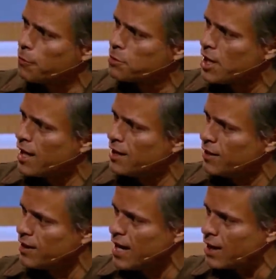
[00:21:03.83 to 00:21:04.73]
from
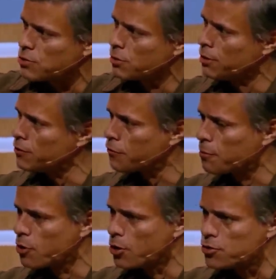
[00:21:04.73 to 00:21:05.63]
China, the nationalists
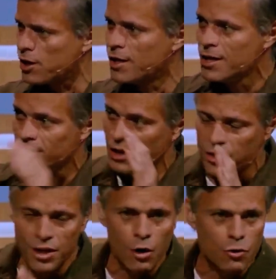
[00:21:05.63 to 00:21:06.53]
from Russia, the
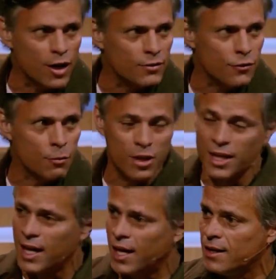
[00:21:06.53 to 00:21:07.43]
theocrats from
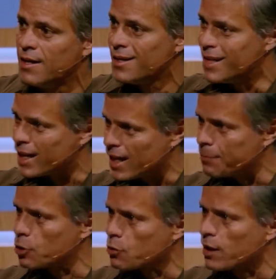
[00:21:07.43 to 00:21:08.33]
Iran, the
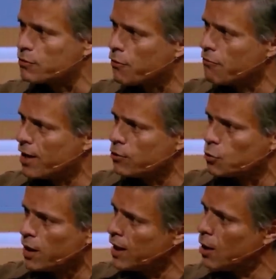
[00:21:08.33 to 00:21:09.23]
kleptocrats from
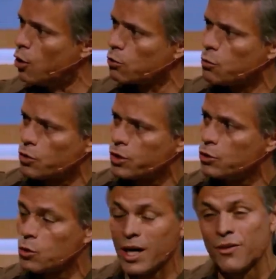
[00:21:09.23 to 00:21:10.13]
Venezuela, all
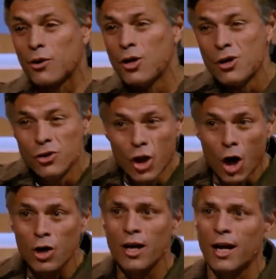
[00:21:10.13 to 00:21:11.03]
working together,
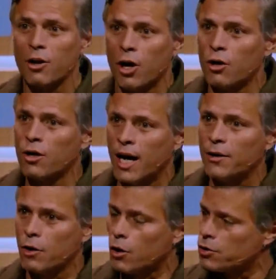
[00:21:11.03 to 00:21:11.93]
not along
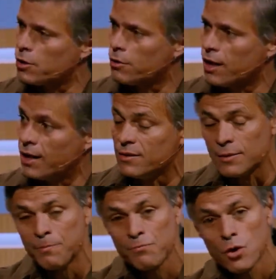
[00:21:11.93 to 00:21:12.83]
ideological
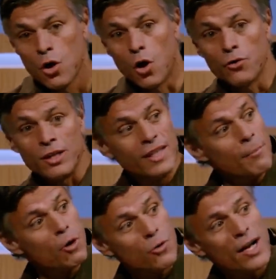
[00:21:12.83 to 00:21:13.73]
lines. On the
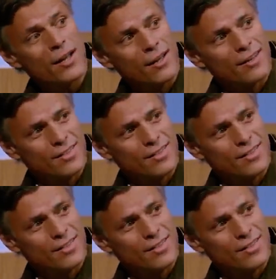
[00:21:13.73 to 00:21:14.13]
democratic